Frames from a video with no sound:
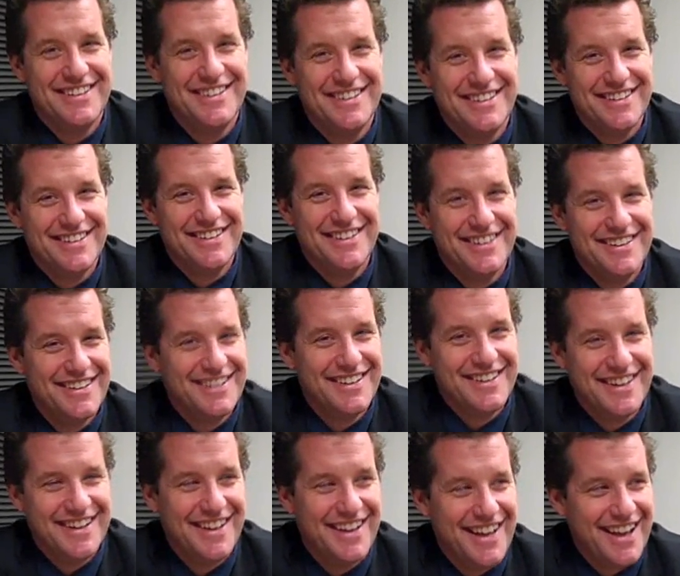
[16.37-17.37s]
And we're going to
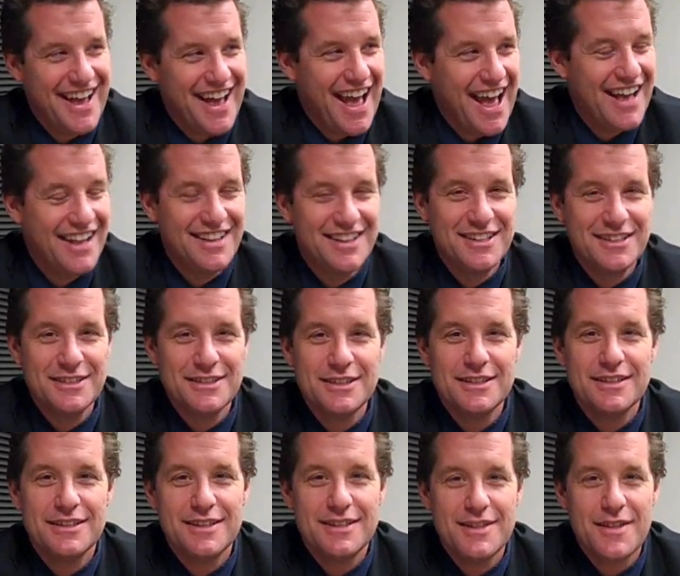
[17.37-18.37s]
talk about Tom
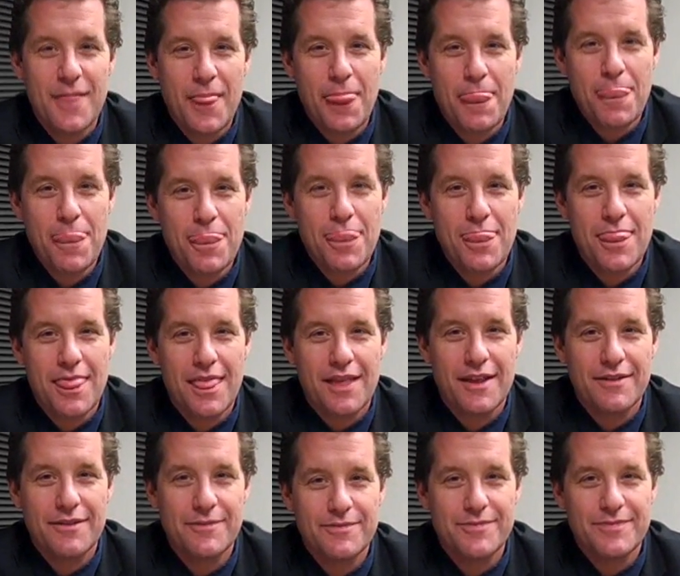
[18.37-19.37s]
and his Duffy
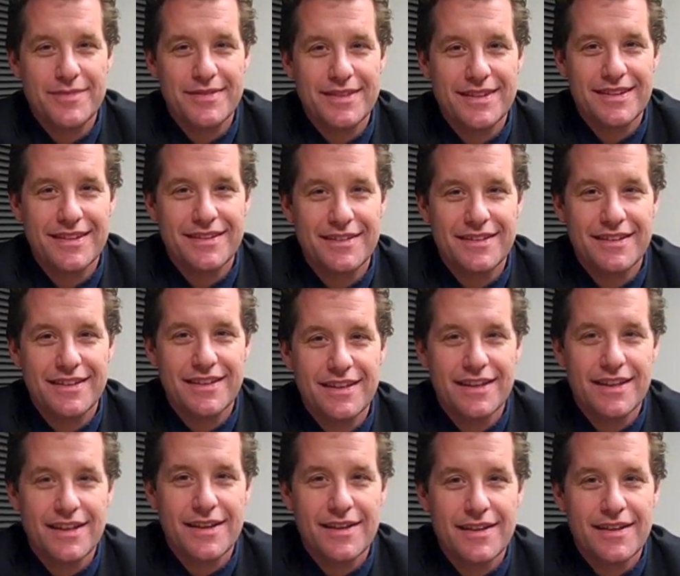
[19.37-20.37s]
Dombrowski series.
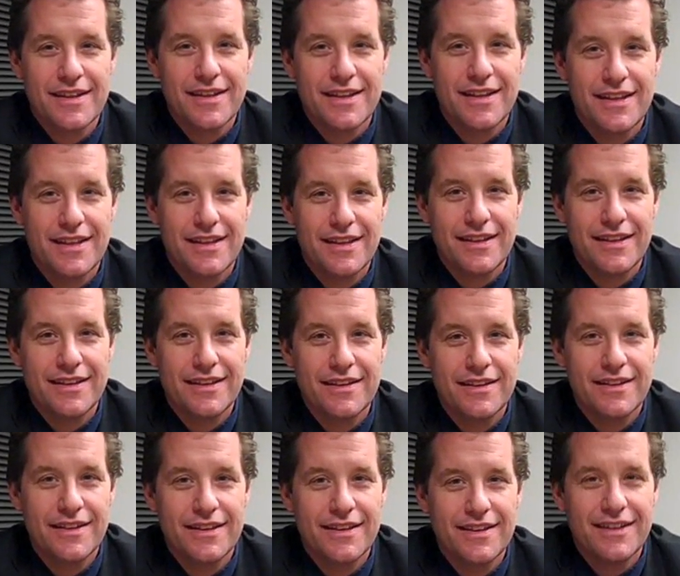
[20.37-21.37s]
So,
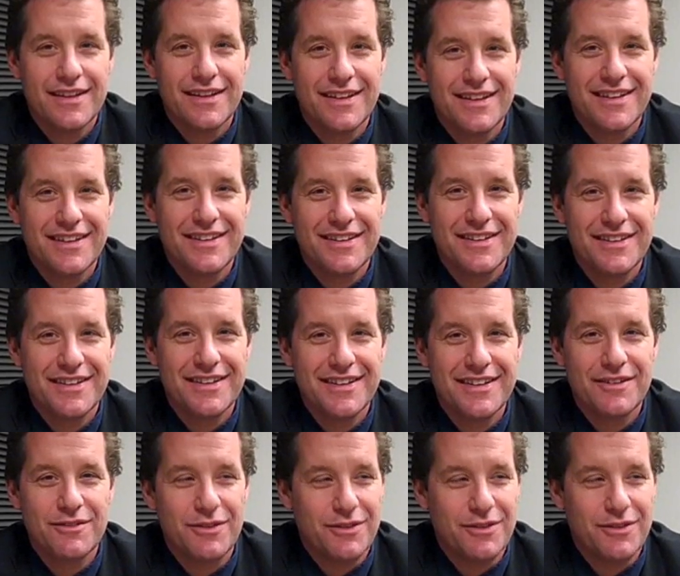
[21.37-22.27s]
thanks, Tom.